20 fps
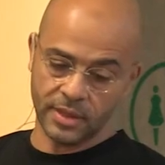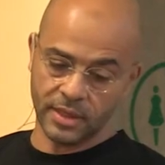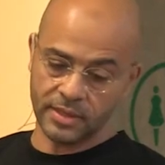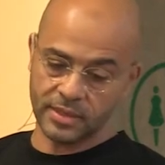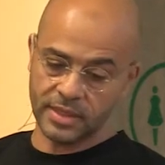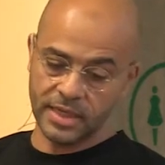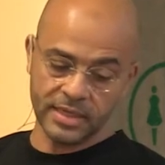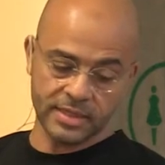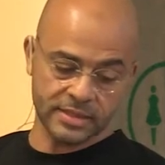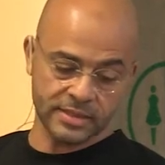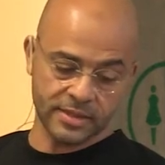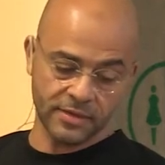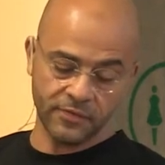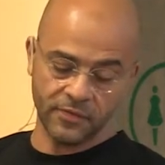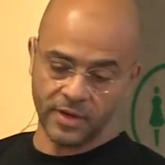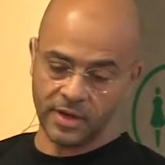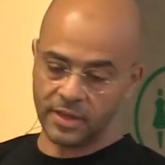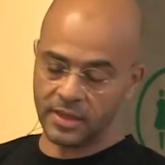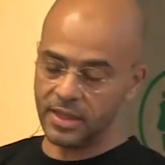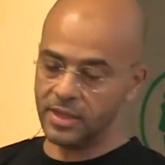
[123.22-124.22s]
thinks
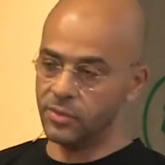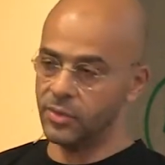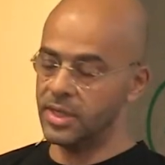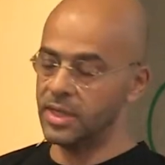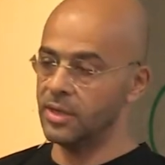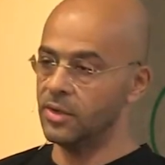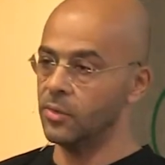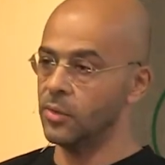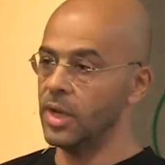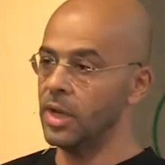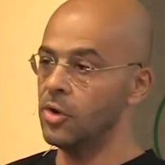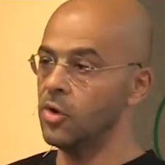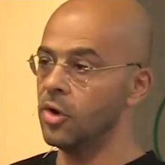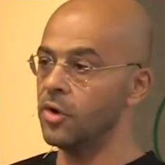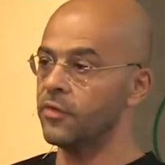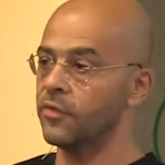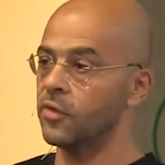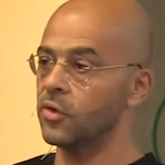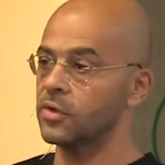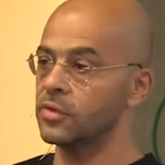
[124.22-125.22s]
differently. We
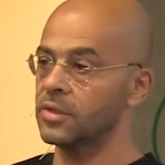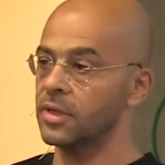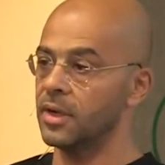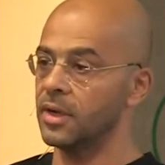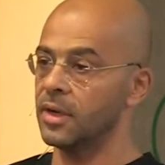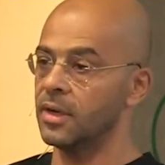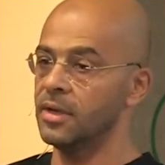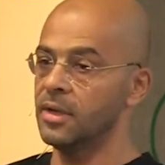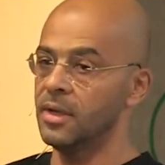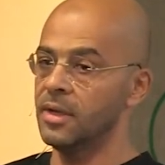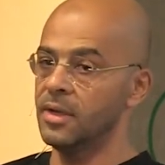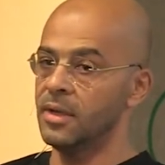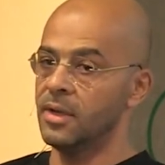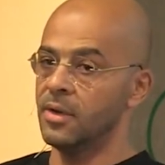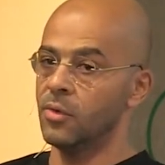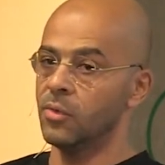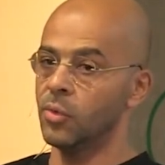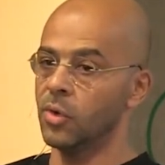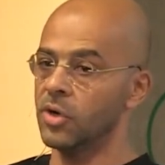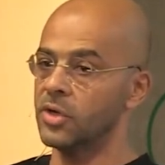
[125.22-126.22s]
look for the
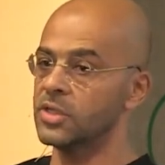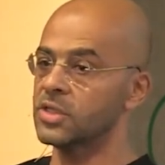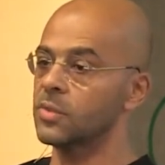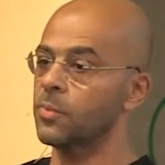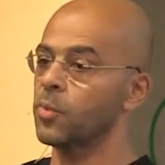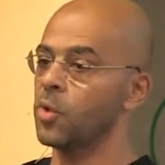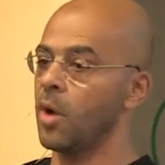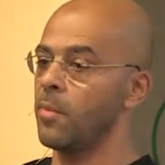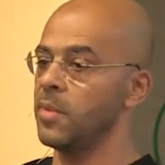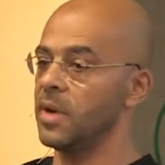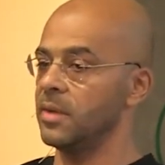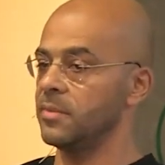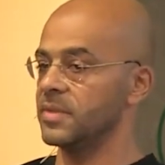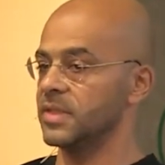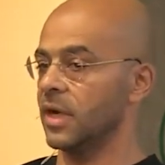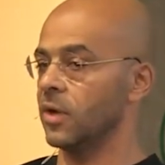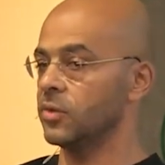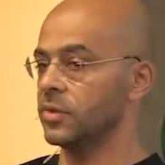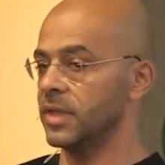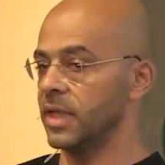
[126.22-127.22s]
worst
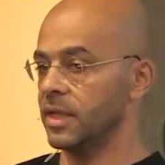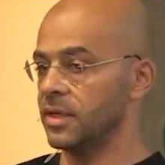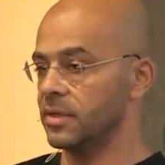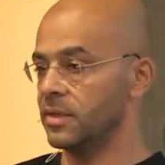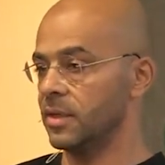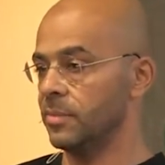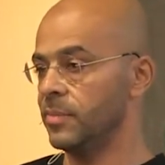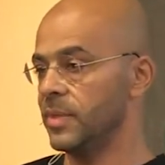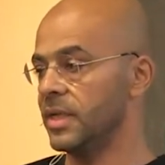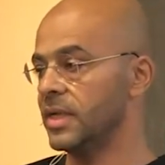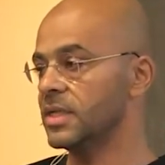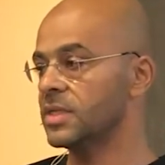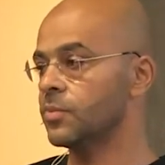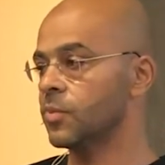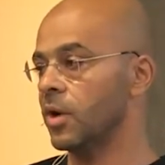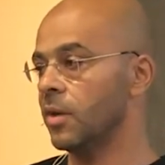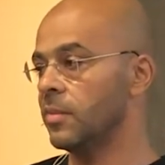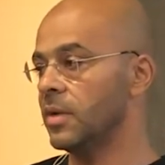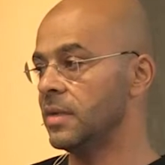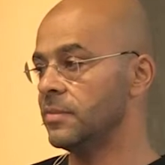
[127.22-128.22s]
problems out there, the biggest
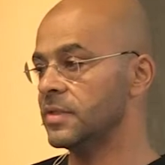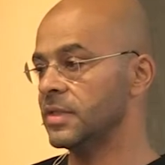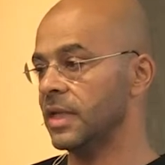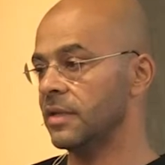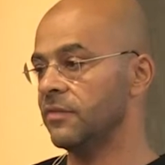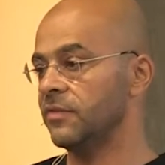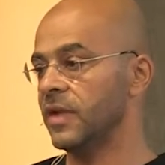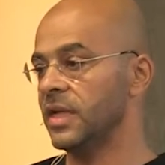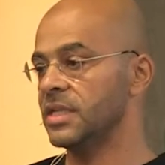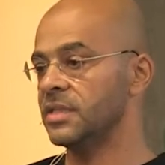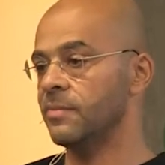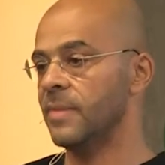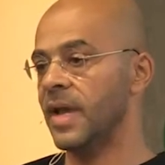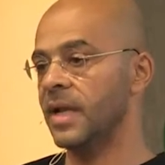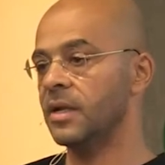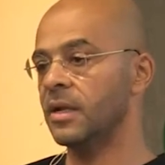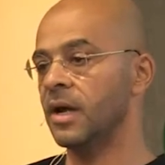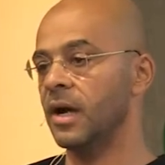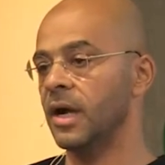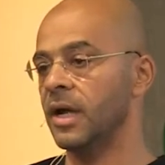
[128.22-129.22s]
problems that face
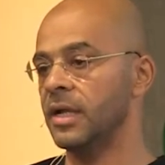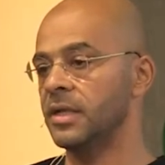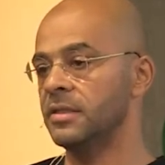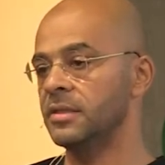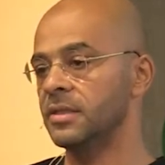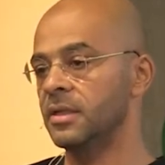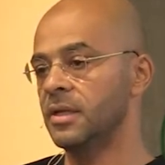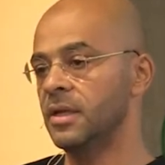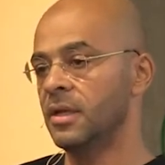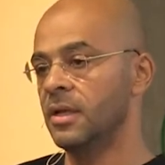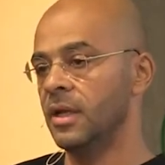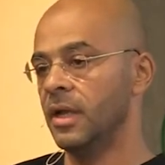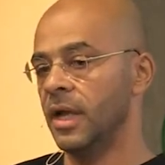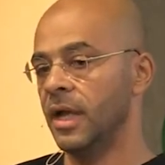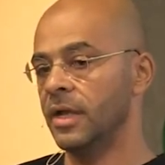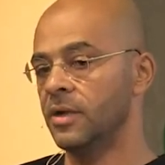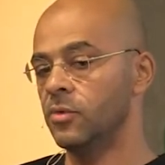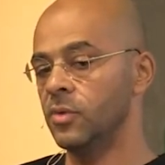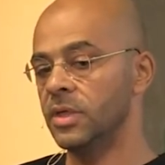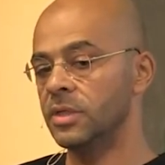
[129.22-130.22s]
mankind,
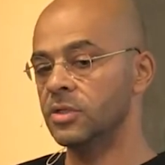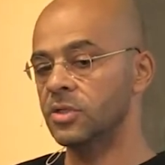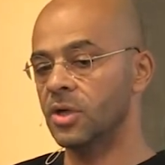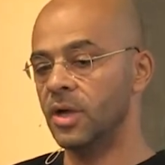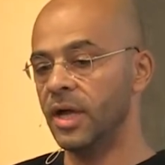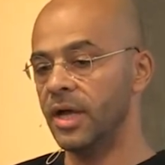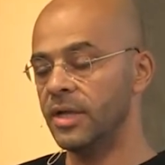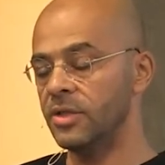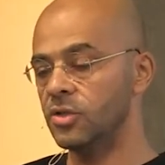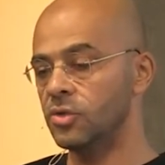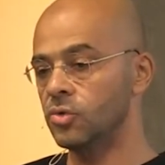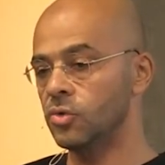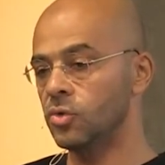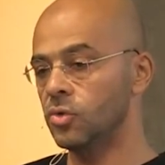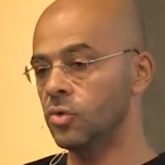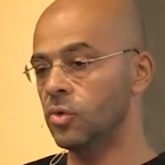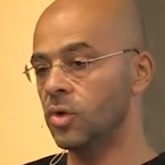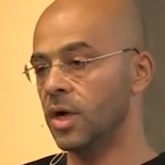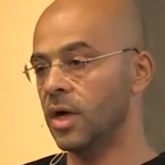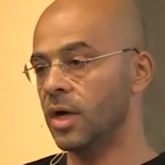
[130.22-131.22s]
and we try
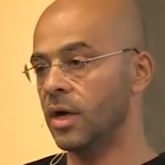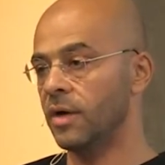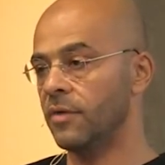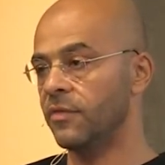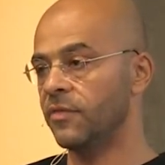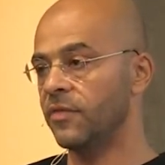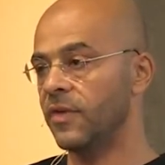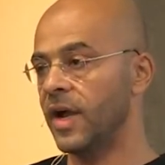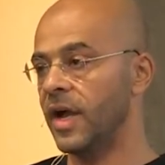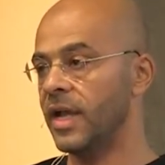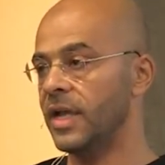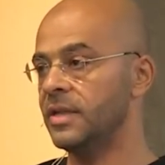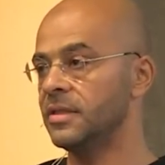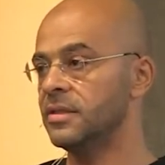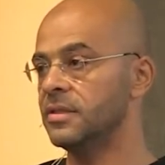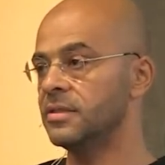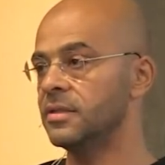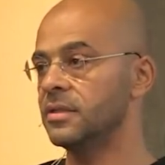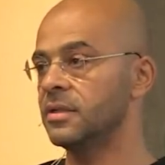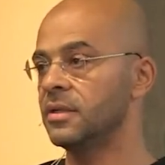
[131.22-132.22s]
to
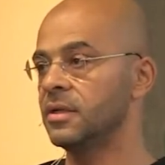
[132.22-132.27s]
find